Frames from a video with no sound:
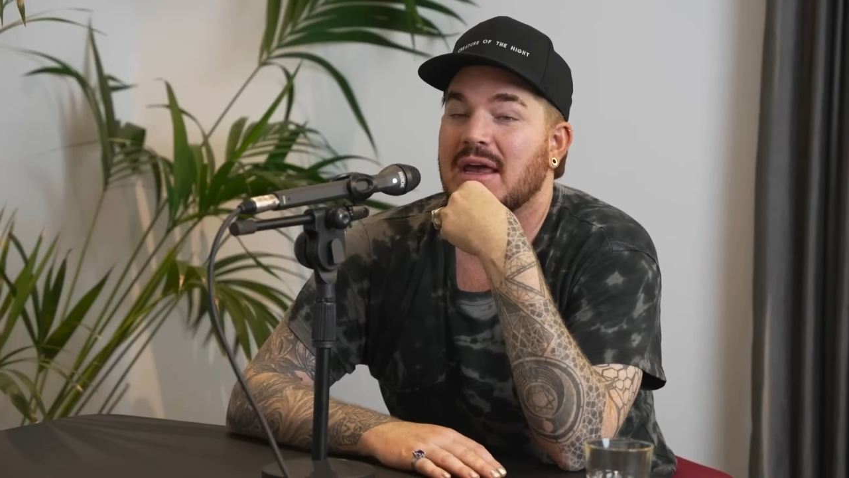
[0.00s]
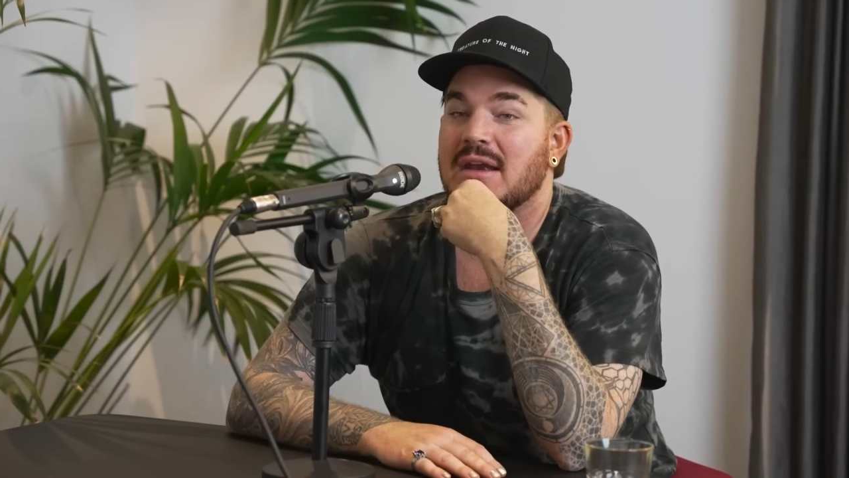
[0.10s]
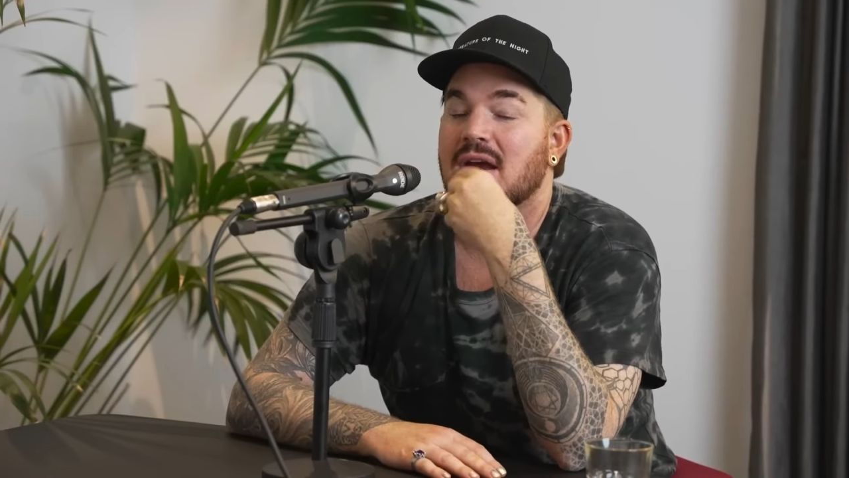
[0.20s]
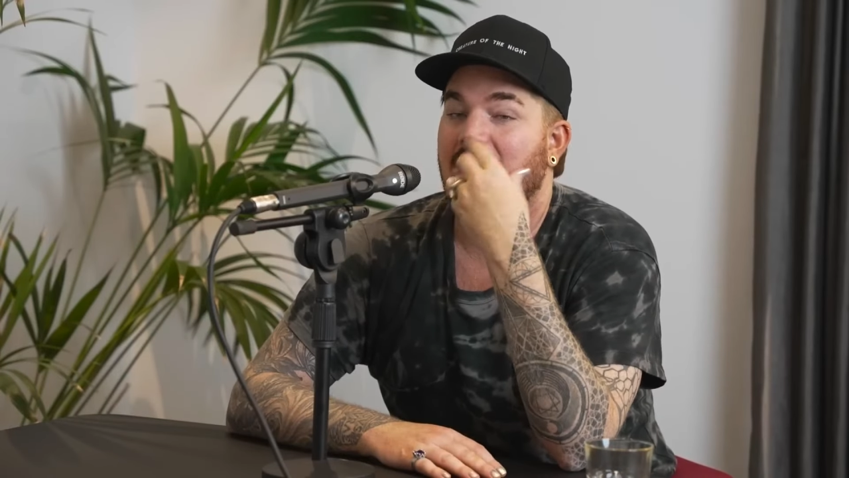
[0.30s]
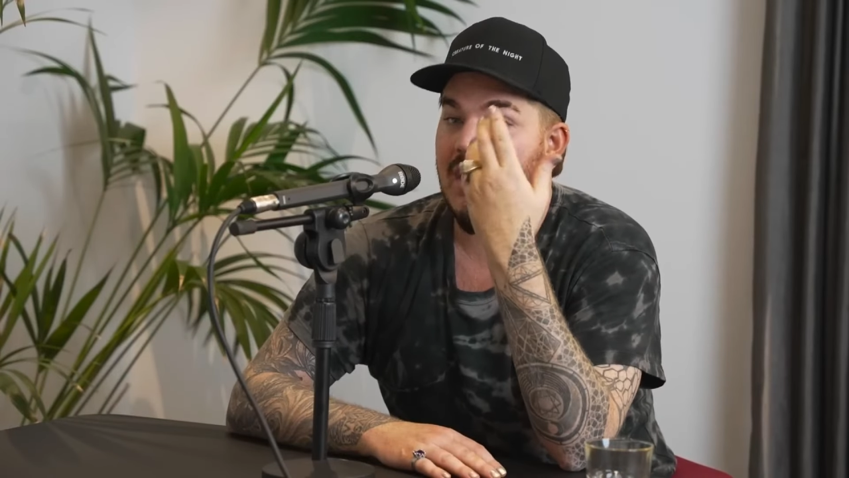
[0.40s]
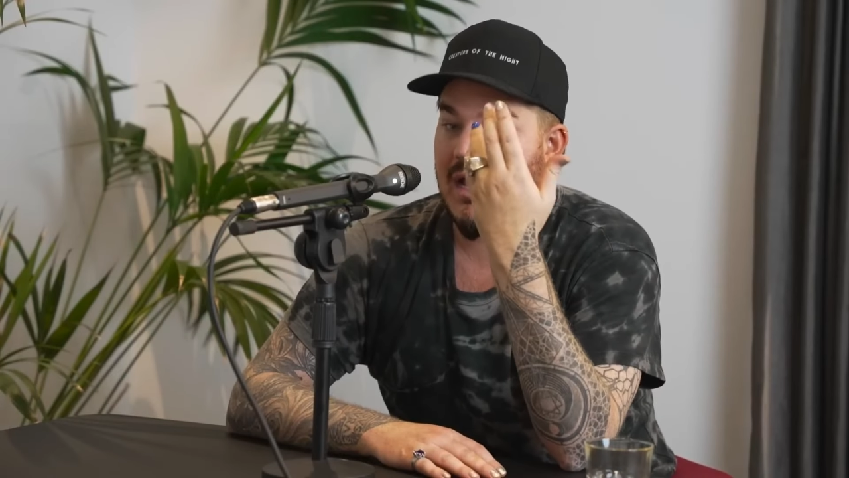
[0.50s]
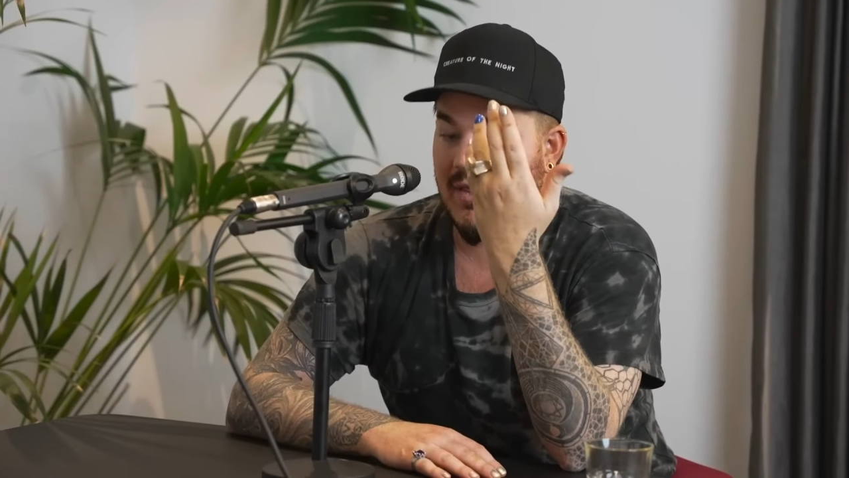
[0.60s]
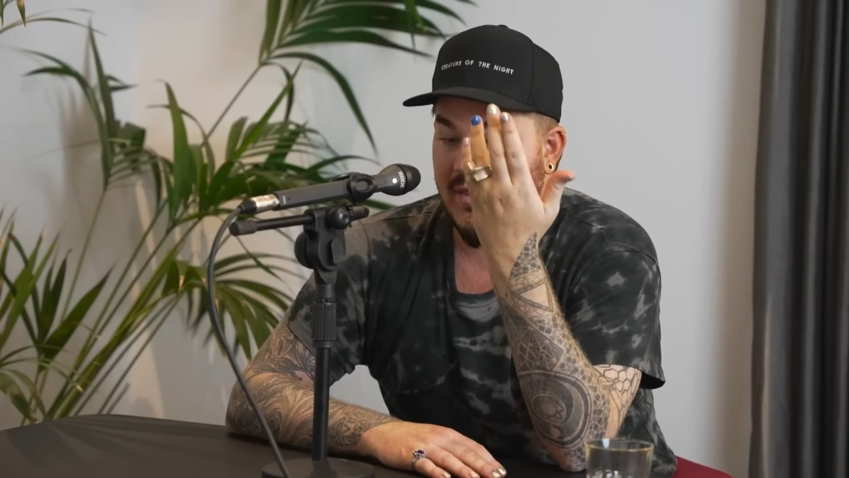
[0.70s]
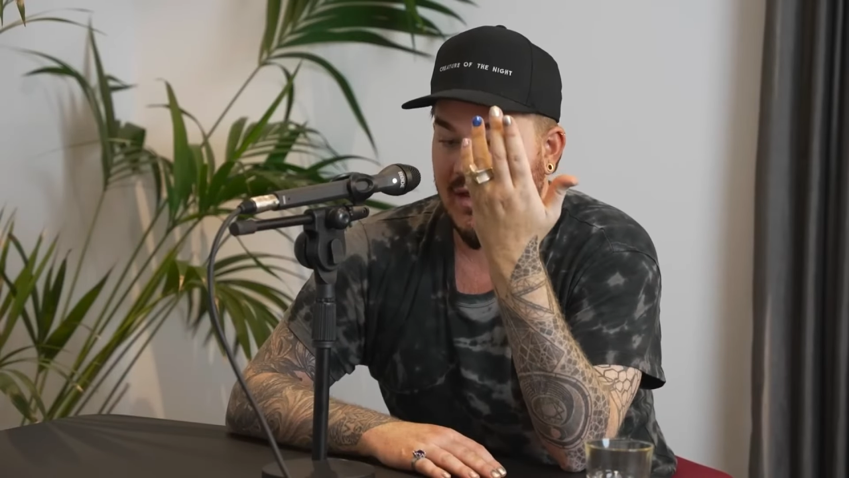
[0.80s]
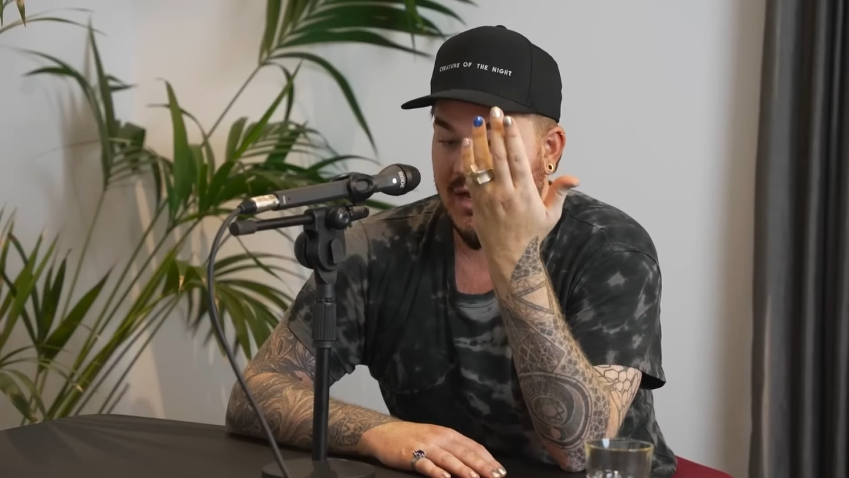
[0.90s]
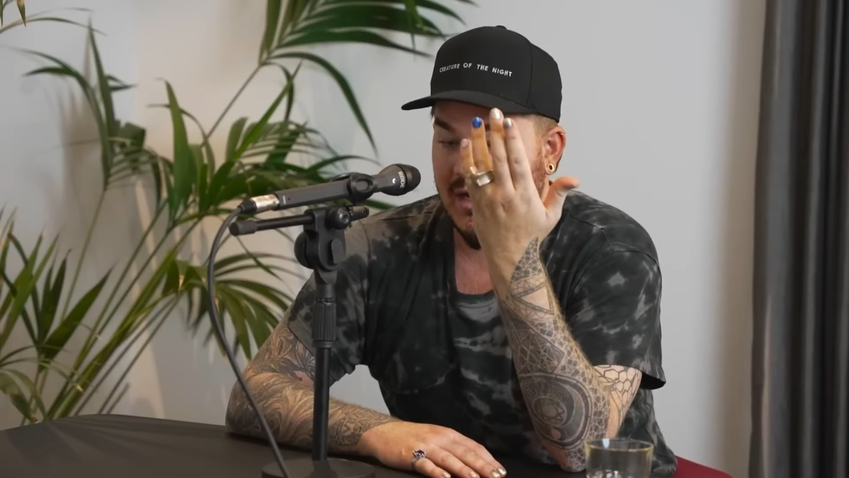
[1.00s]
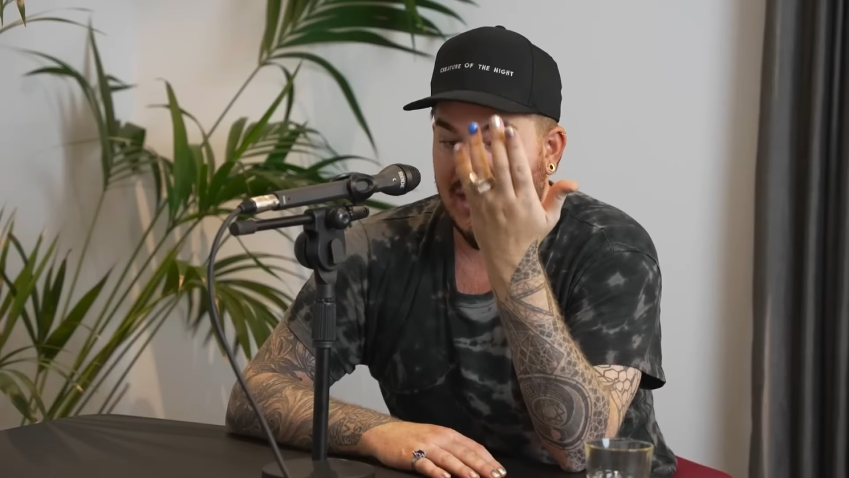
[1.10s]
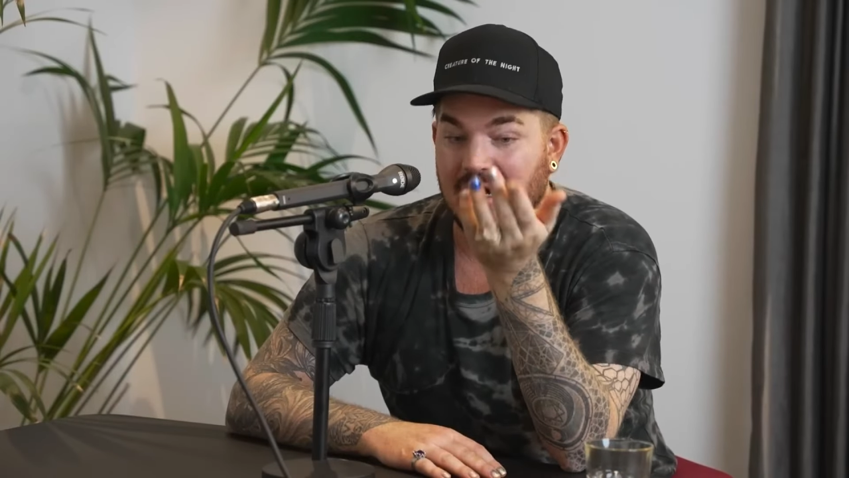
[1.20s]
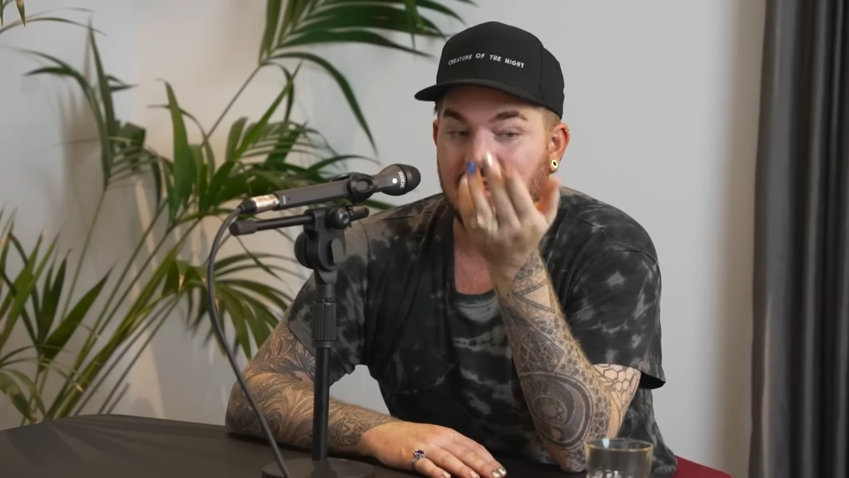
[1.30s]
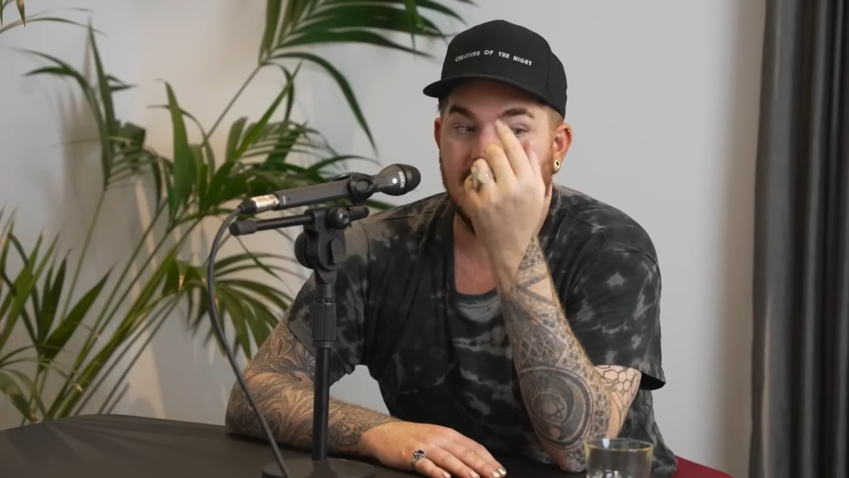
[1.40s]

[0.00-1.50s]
And I got out of